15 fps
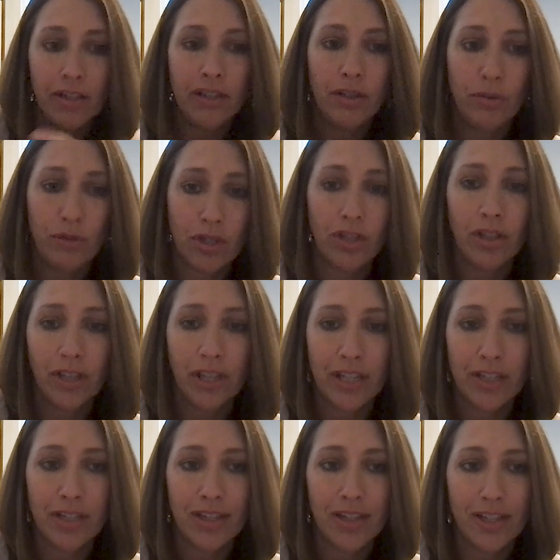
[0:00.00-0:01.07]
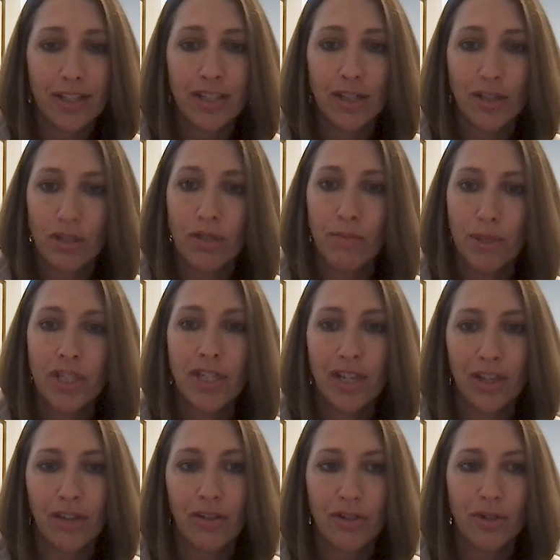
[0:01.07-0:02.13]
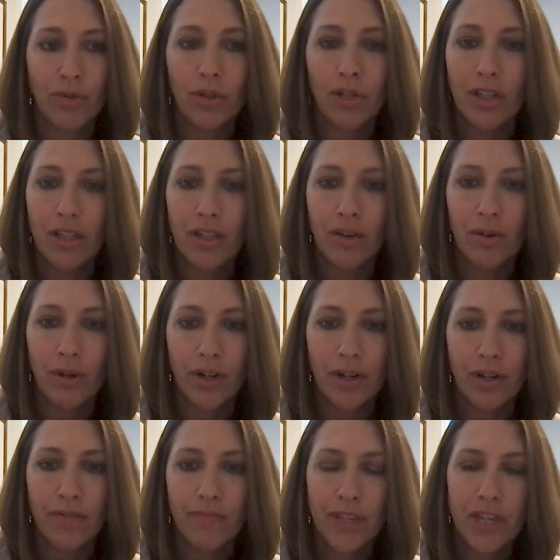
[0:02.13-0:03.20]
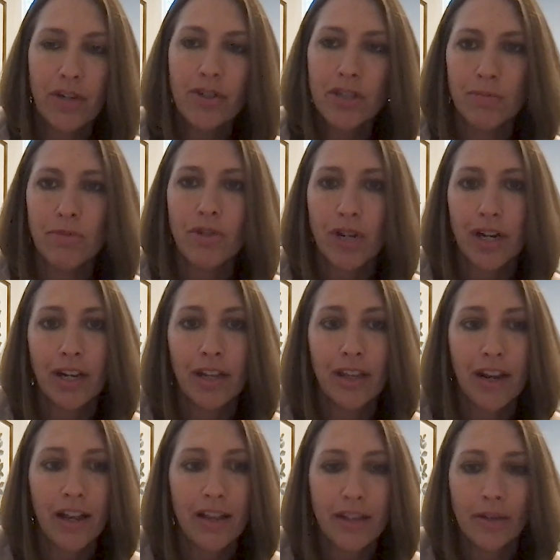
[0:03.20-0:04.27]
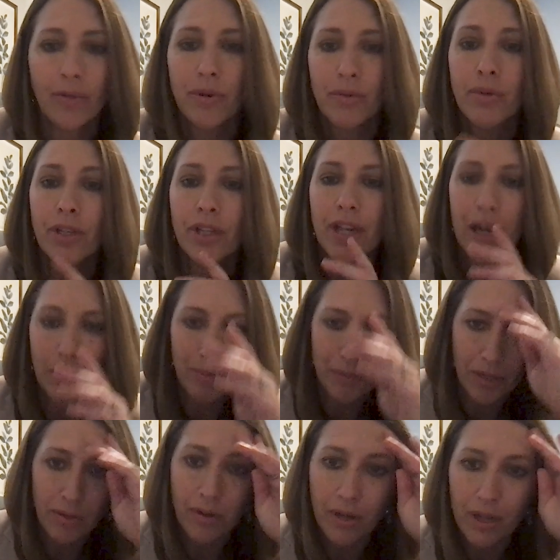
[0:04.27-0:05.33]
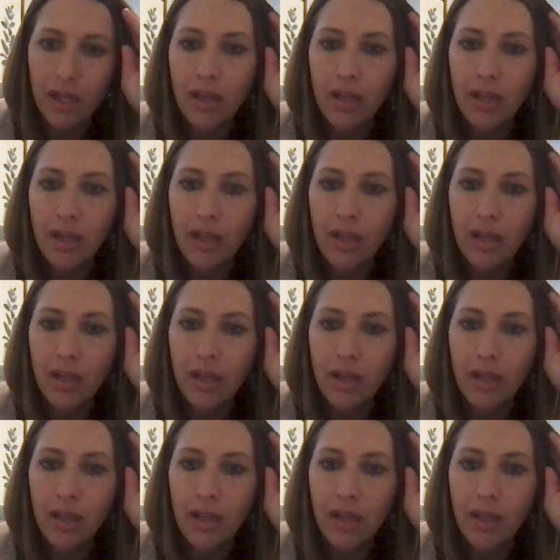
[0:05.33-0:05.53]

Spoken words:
You should look into this particular tool, or here's some training that I think would really help you.